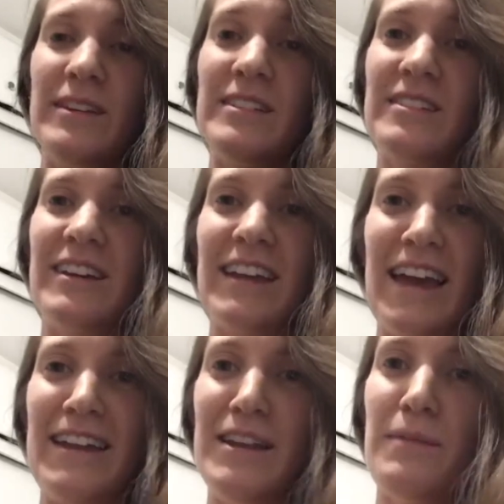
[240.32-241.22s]
at least
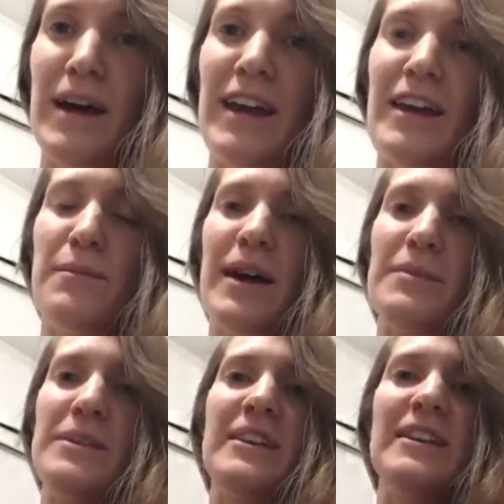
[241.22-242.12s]
again, in my, in my
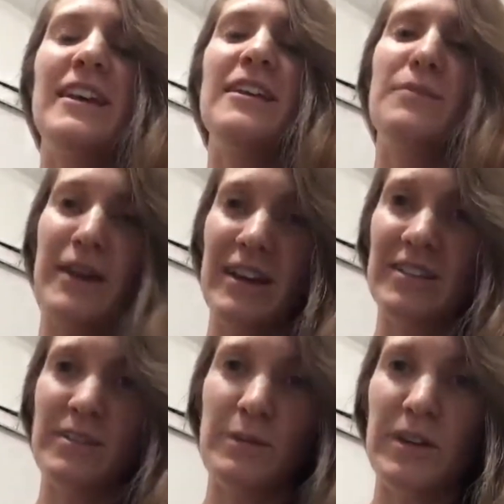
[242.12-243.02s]
opinion and in my
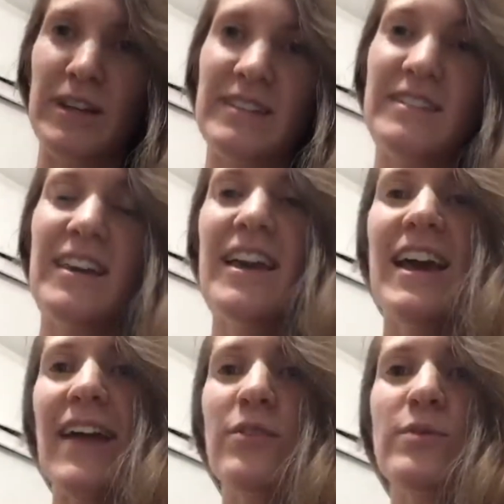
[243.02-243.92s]
experience.
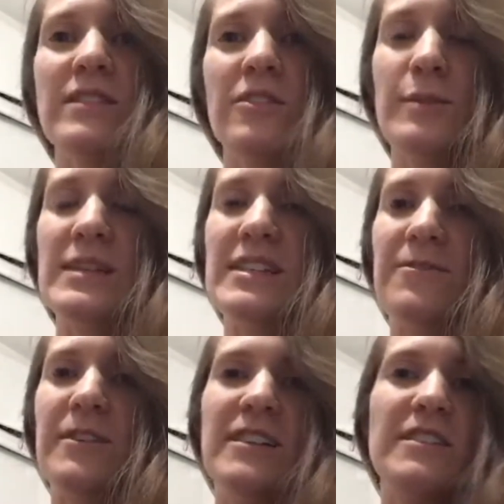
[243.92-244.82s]
Everyone's a little bit
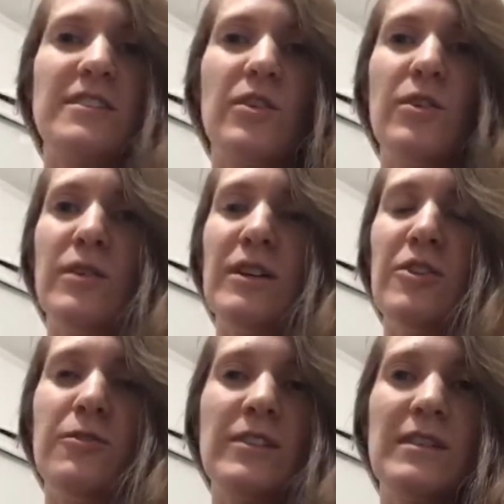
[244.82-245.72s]
different, so, you
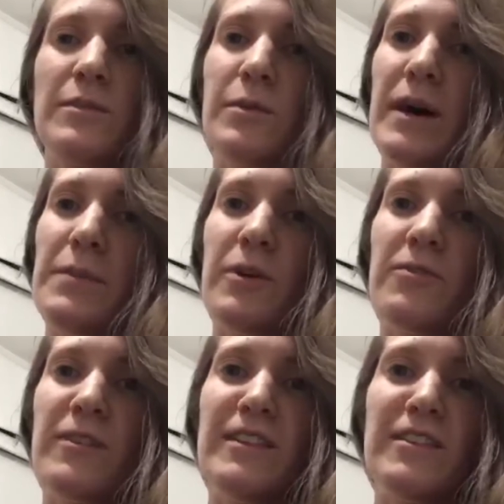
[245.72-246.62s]
know, for example, my
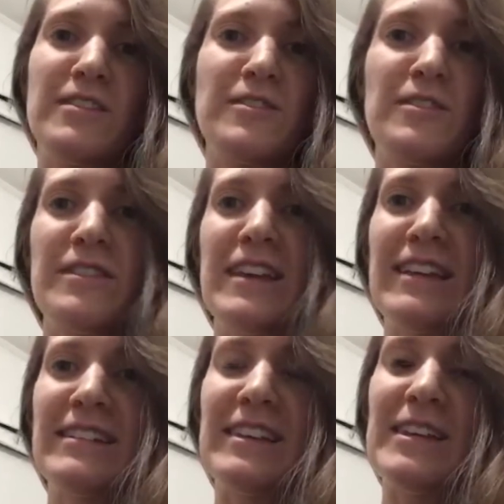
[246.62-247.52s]
boyfriend, there are certain
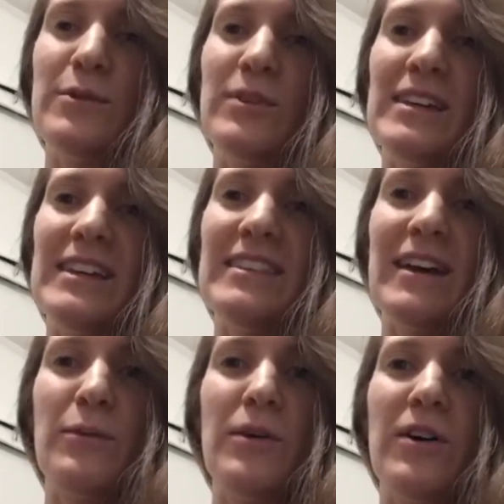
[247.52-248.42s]
things that he will eat
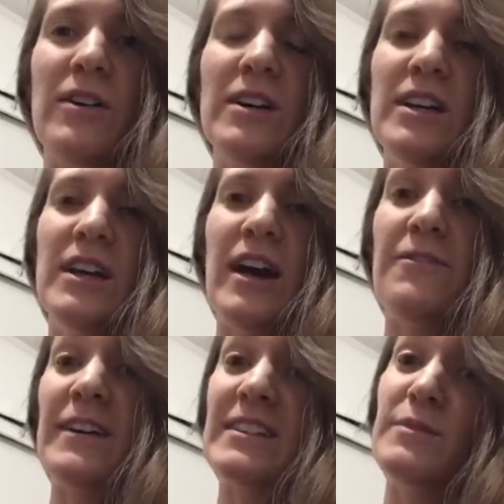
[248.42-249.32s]
that will
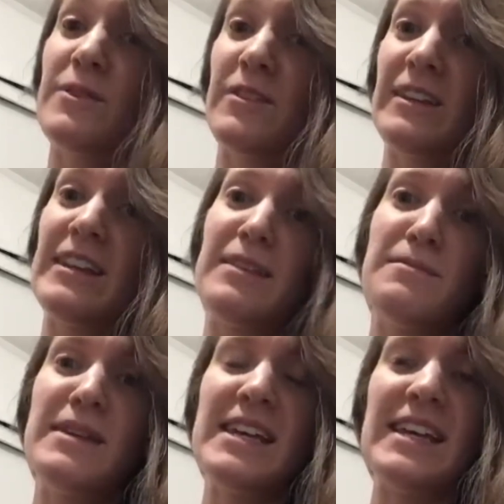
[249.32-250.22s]
affect him differently
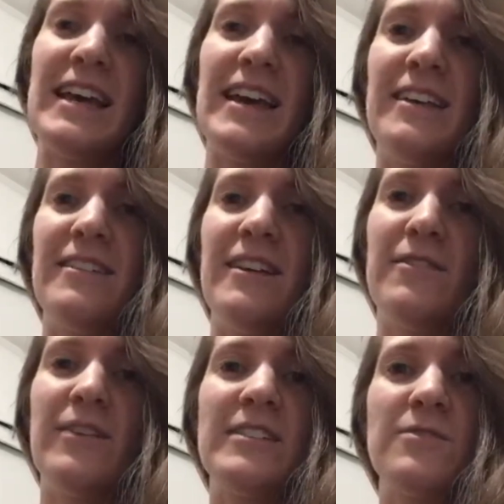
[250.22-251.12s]
than me, and,
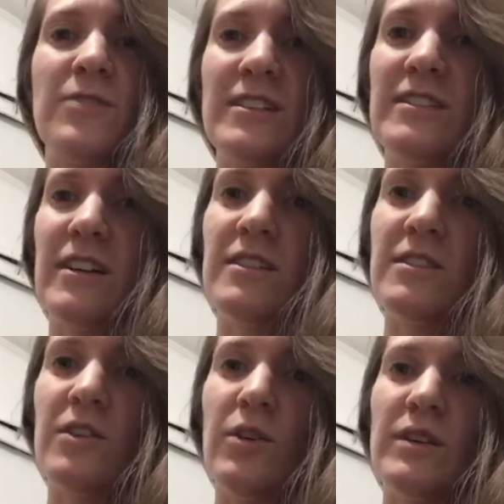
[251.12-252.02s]
and vice versa.
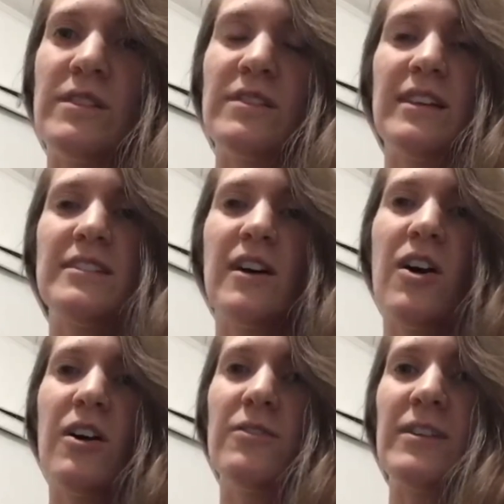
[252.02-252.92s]
So it's it's
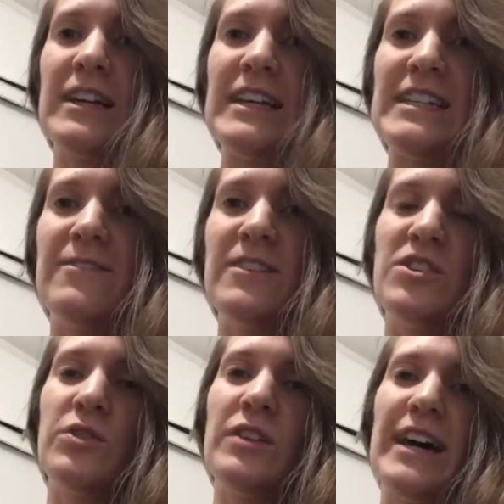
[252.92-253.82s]
all a very
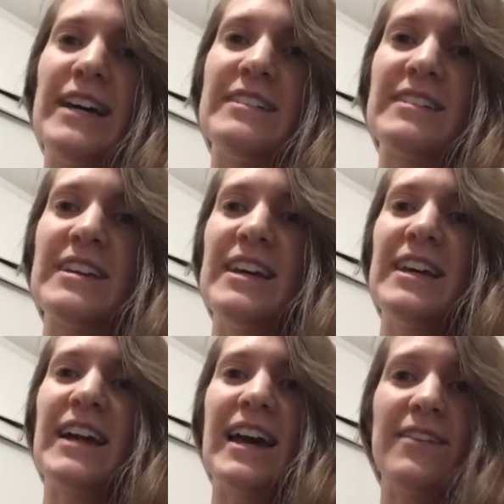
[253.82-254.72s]
individualized
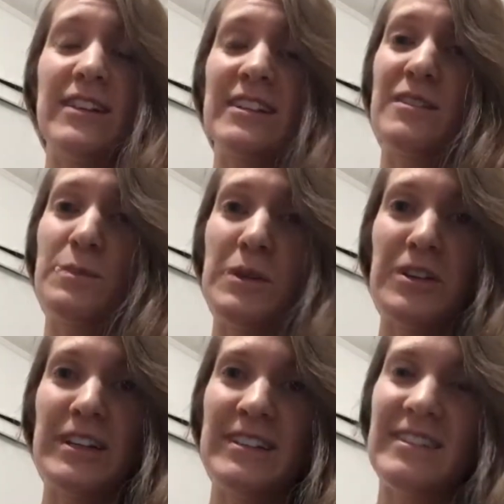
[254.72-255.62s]
kind of an
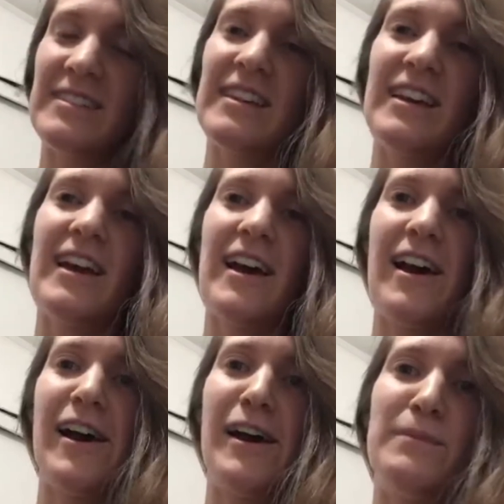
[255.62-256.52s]
experience.
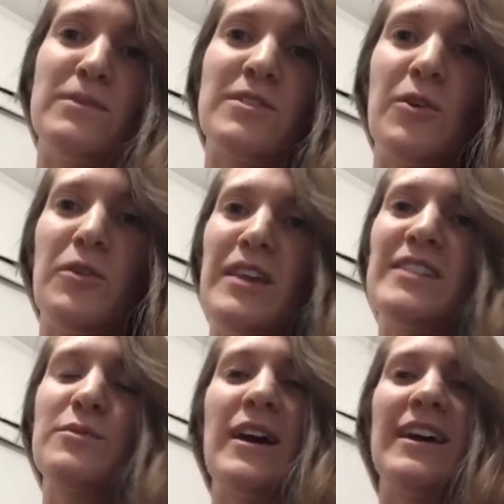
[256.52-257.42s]
Um, so and
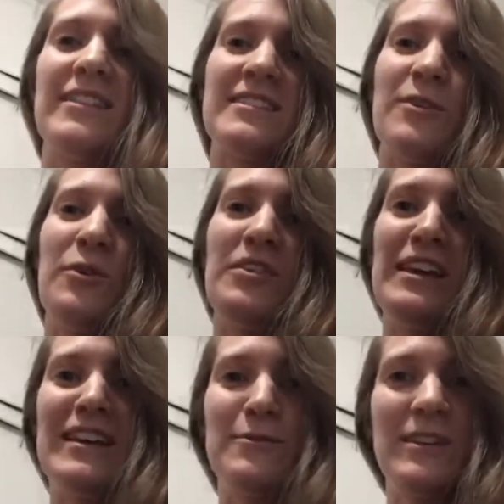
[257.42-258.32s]
that's why this whole
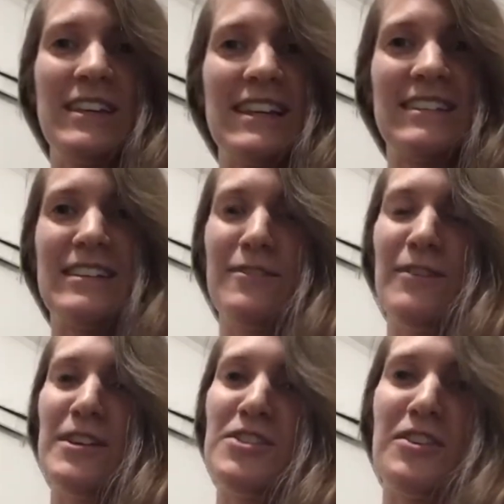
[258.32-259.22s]
thing, it really is an
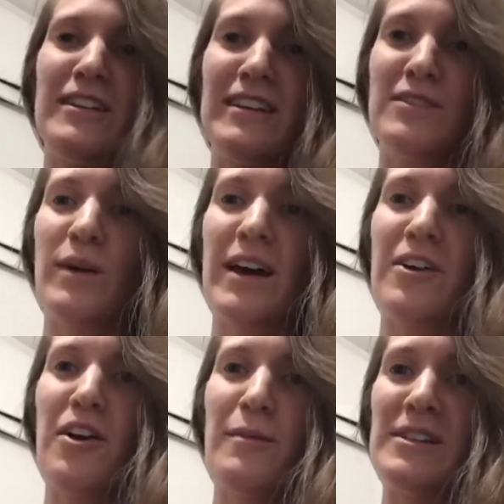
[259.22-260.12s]
adventure, and that's why I
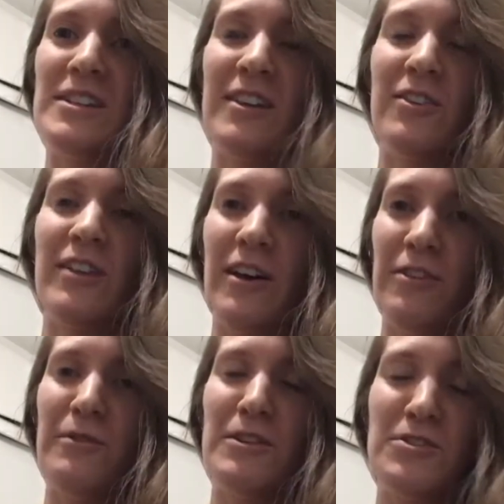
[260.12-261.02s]
call my channel The Health
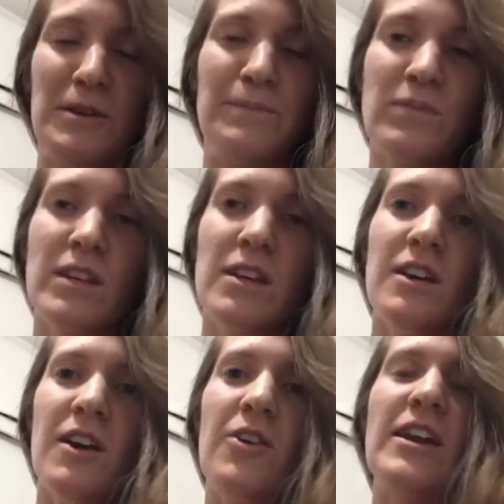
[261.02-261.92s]
Adventurer.
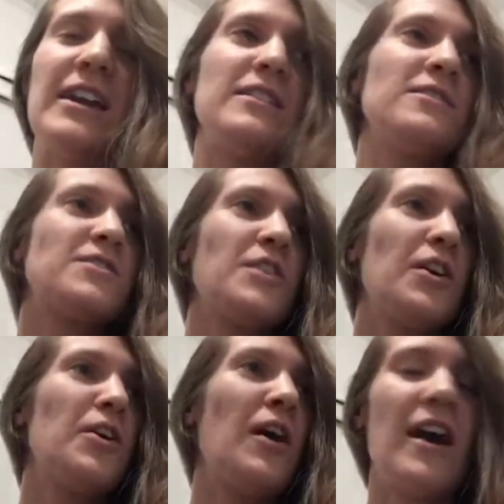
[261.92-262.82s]
Okay,
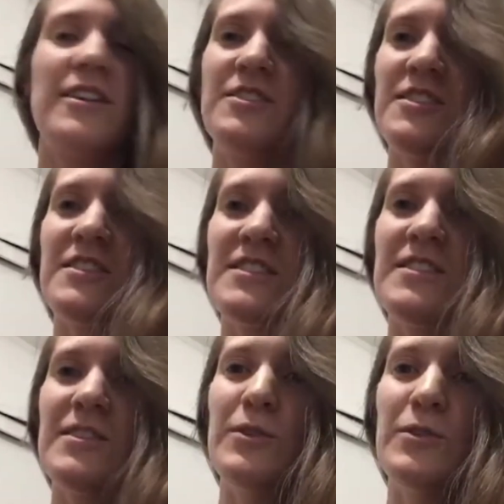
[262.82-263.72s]
so just
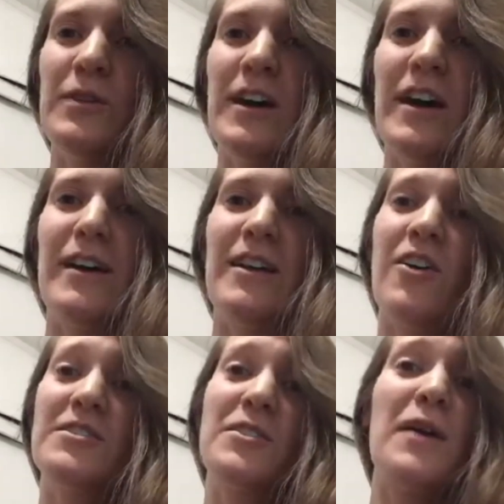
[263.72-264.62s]
to, uh,
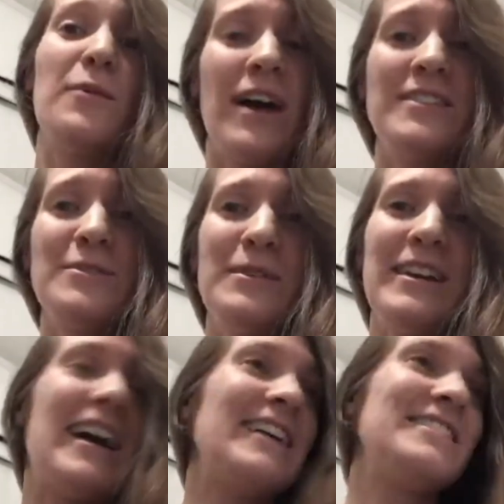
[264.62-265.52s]
also I, I do want
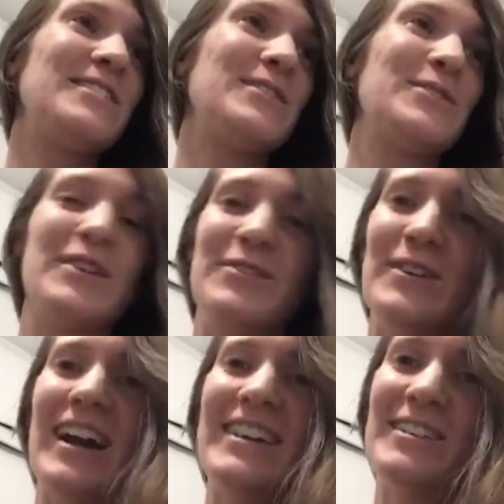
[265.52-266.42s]
to add too, if
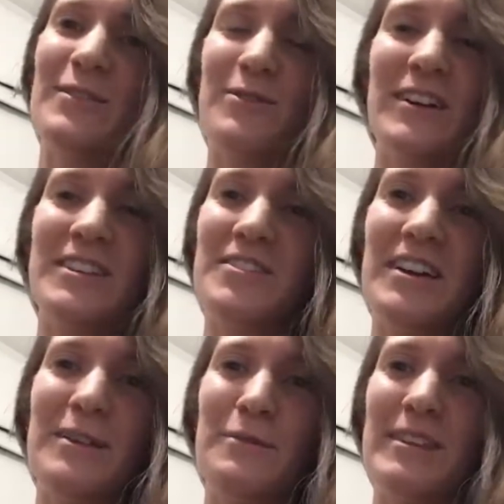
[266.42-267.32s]
you guys are
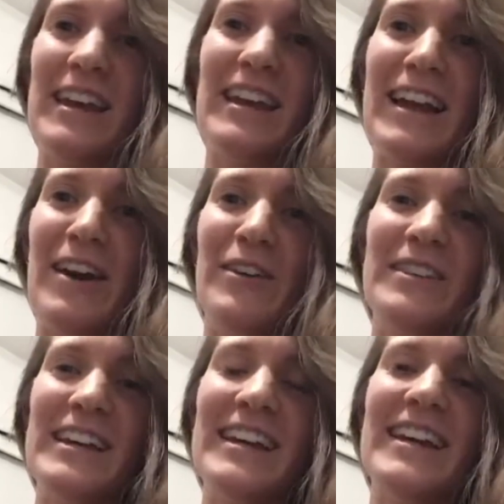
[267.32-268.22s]
frustrated with getting
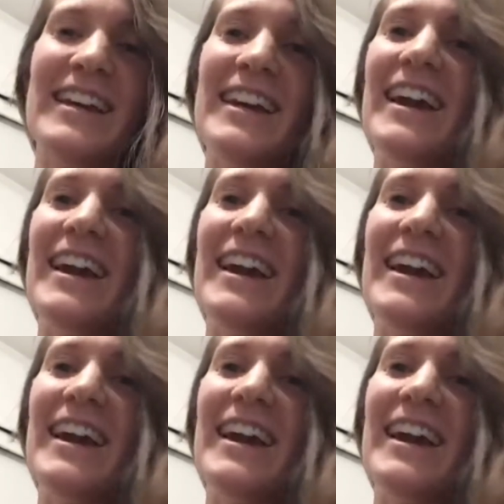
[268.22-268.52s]
healthy,